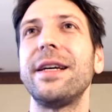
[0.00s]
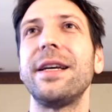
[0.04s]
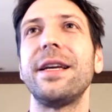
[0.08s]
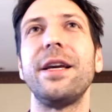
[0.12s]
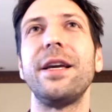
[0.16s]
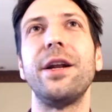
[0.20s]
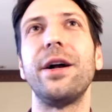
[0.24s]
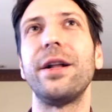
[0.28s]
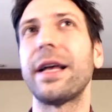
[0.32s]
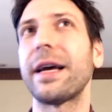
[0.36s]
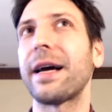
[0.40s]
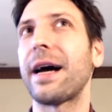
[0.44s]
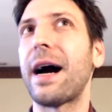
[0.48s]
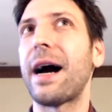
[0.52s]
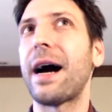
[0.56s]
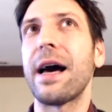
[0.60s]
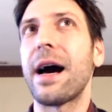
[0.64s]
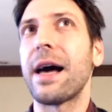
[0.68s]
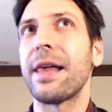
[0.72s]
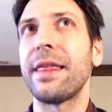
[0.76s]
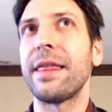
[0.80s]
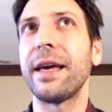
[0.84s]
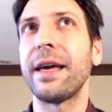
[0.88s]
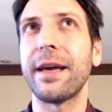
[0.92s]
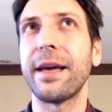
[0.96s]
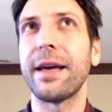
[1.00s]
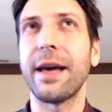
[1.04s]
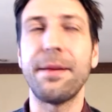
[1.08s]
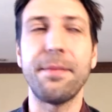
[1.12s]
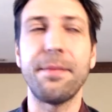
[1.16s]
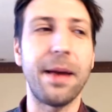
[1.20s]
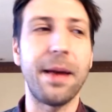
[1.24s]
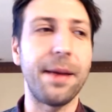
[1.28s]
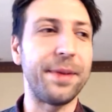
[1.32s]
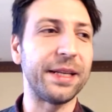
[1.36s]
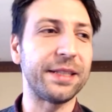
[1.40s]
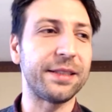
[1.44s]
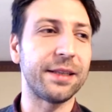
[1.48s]
like I think, and
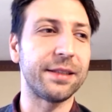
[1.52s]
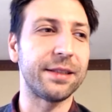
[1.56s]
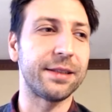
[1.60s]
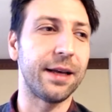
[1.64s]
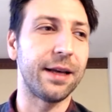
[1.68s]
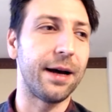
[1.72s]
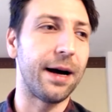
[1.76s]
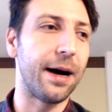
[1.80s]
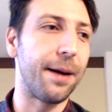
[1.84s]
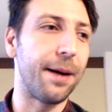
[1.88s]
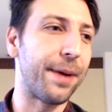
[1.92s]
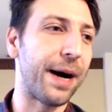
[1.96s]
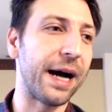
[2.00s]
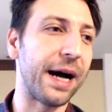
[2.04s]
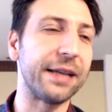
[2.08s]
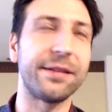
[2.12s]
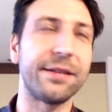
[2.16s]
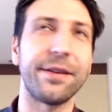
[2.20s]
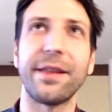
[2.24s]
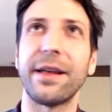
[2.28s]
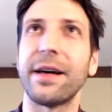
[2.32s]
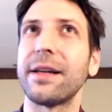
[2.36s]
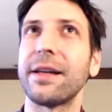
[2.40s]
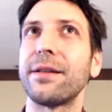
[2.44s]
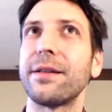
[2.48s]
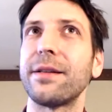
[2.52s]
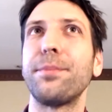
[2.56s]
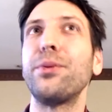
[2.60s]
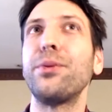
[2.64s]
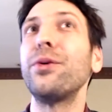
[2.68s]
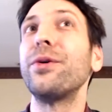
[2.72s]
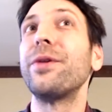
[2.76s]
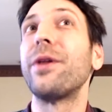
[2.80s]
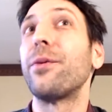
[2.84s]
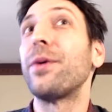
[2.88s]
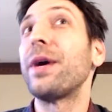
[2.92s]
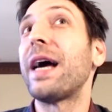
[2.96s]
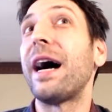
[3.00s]
maybe this is a bias of the pool
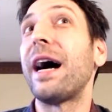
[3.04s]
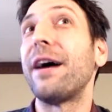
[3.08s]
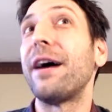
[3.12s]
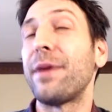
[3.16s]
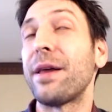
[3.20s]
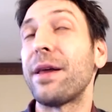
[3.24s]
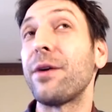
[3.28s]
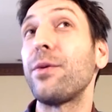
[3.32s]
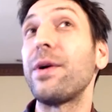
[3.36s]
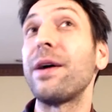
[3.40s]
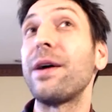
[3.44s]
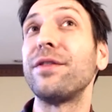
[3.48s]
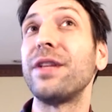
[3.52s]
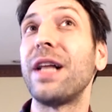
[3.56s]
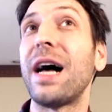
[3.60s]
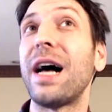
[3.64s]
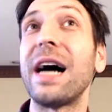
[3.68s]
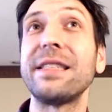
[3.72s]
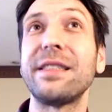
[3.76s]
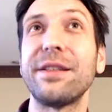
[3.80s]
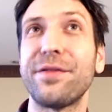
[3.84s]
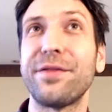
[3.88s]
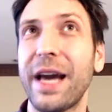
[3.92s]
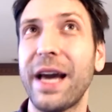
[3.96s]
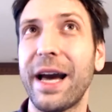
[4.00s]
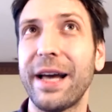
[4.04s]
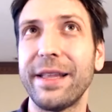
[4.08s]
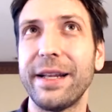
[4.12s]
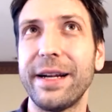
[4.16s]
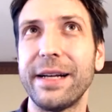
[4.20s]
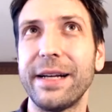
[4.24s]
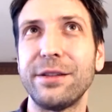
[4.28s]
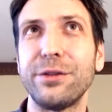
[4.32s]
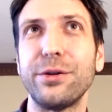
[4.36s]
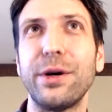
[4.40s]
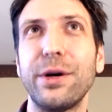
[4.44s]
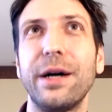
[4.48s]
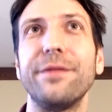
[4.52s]
that we have. I think we have lots of
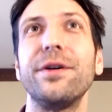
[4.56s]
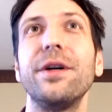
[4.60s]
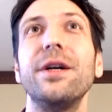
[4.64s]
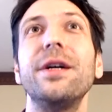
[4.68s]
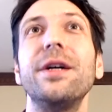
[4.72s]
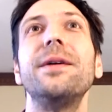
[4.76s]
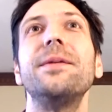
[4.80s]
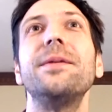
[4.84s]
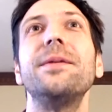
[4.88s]
candidates who have